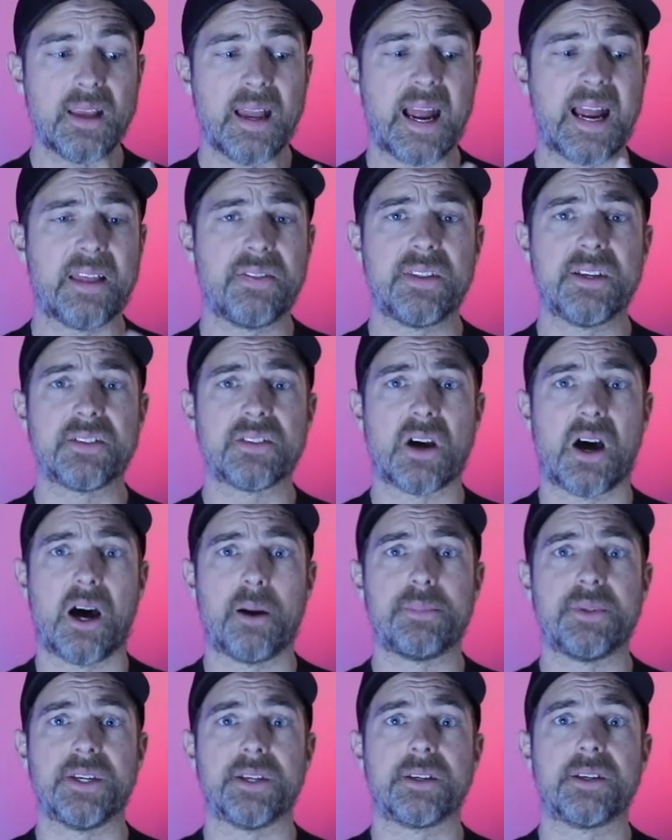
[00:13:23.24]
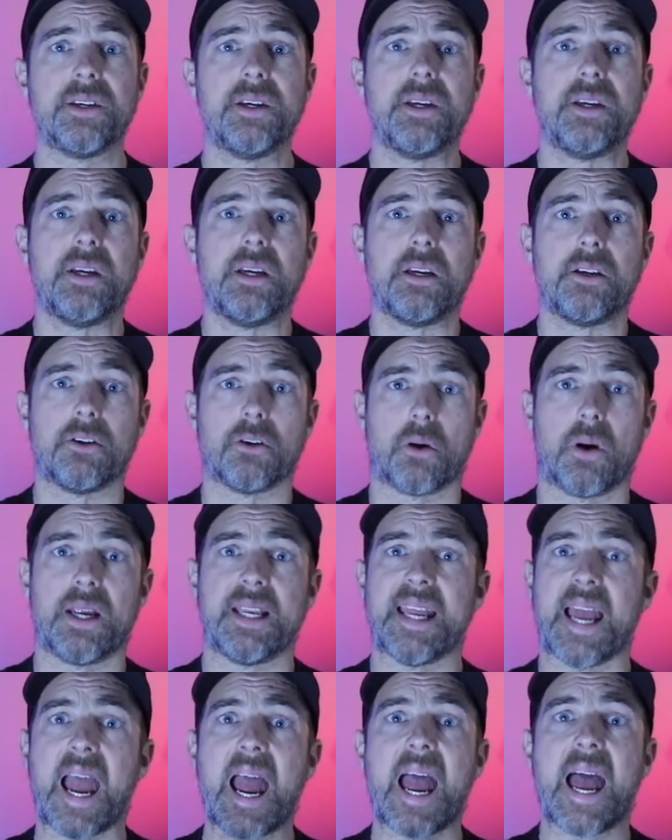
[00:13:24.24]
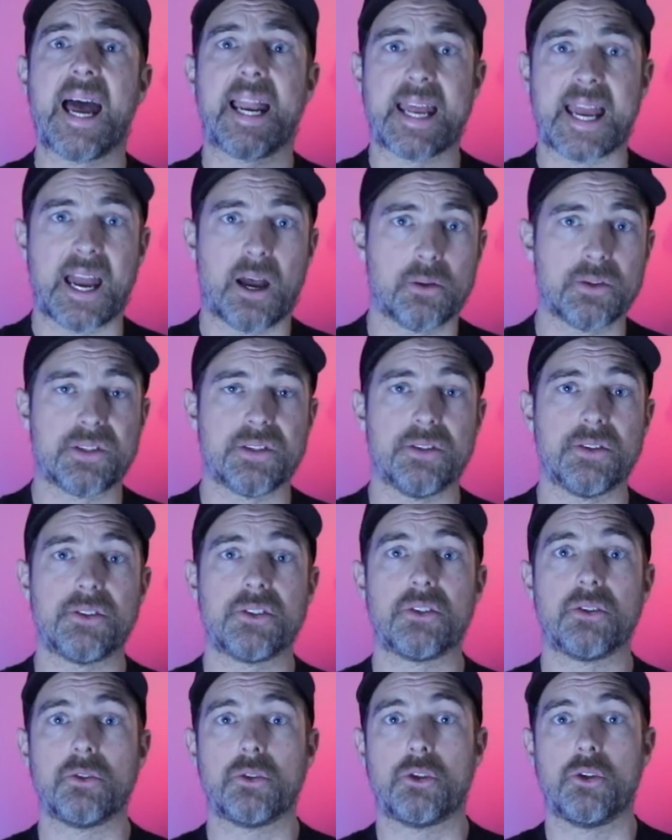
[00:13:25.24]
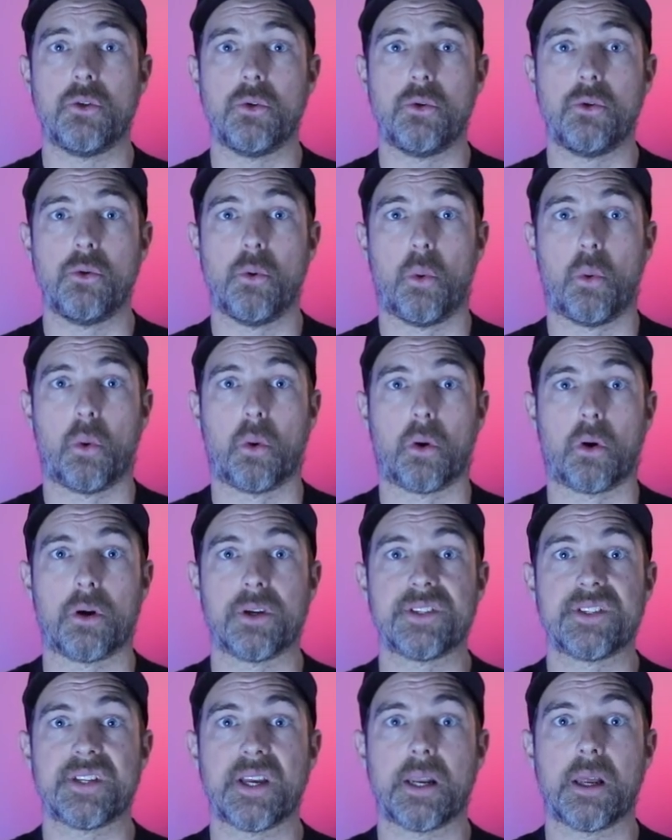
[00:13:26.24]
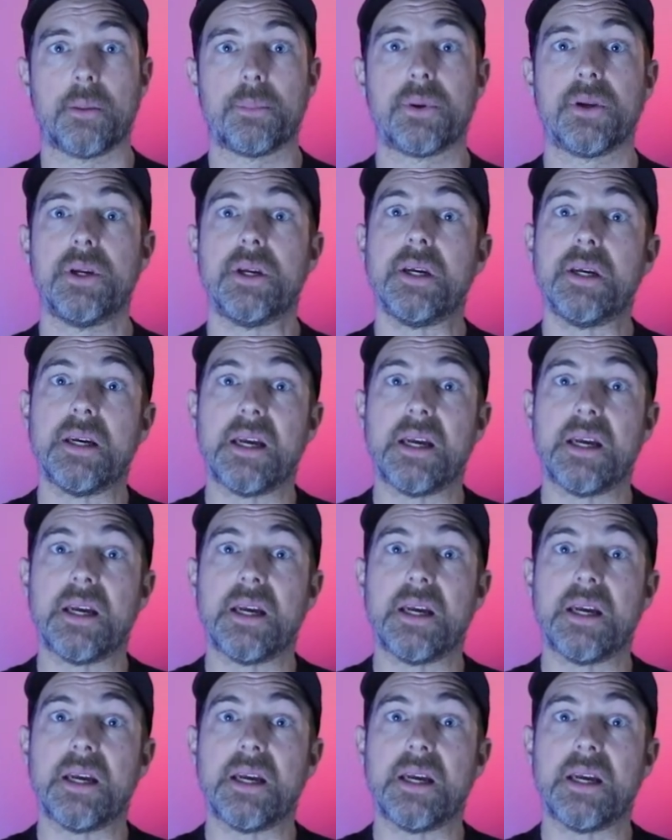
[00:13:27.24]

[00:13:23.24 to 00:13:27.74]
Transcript: and this optic. You're going to add ounces to your setup.